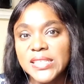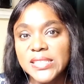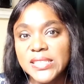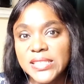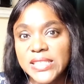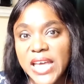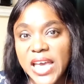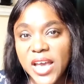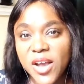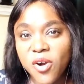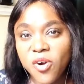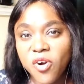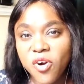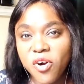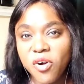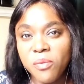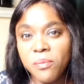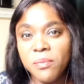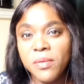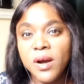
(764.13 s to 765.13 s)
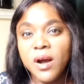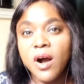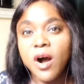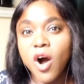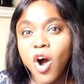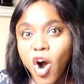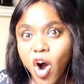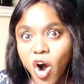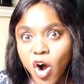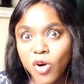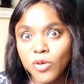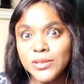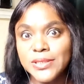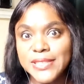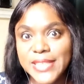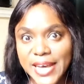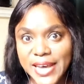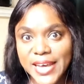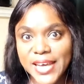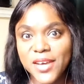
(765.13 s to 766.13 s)
stay home all
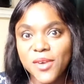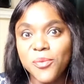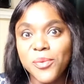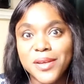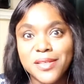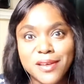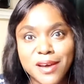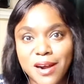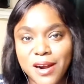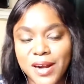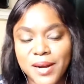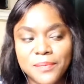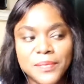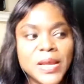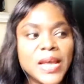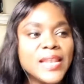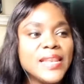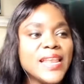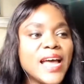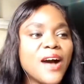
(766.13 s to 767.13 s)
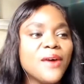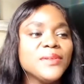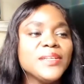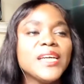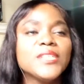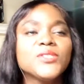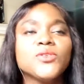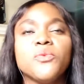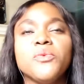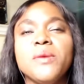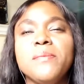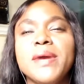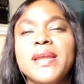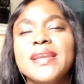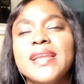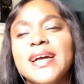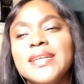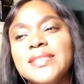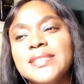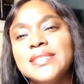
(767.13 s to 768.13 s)
day with her. Now, there are some women
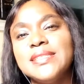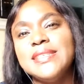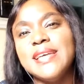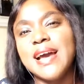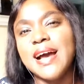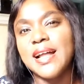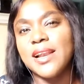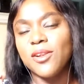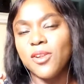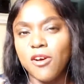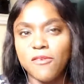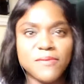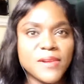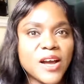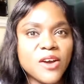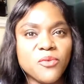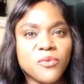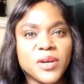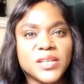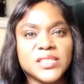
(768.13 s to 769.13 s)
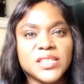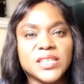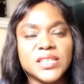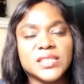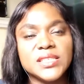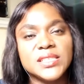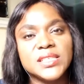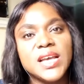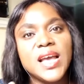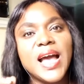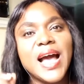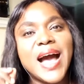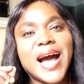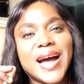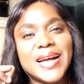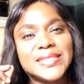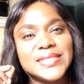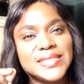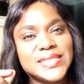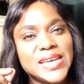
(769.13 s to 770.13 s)
that their love language is
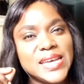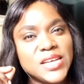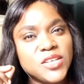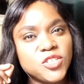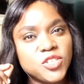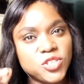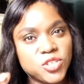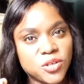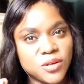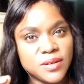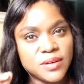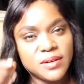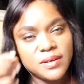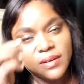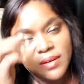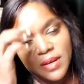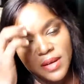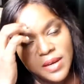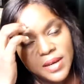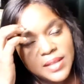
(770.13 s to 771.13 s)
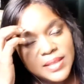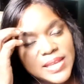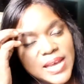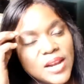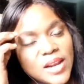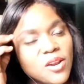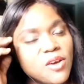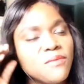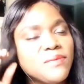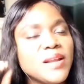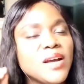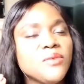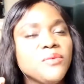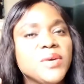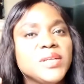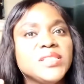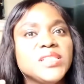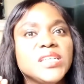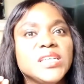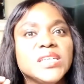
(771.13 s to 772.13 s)
attention. Their love
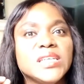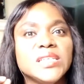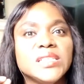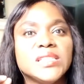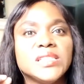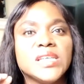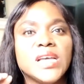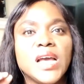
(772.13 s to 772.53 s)
language is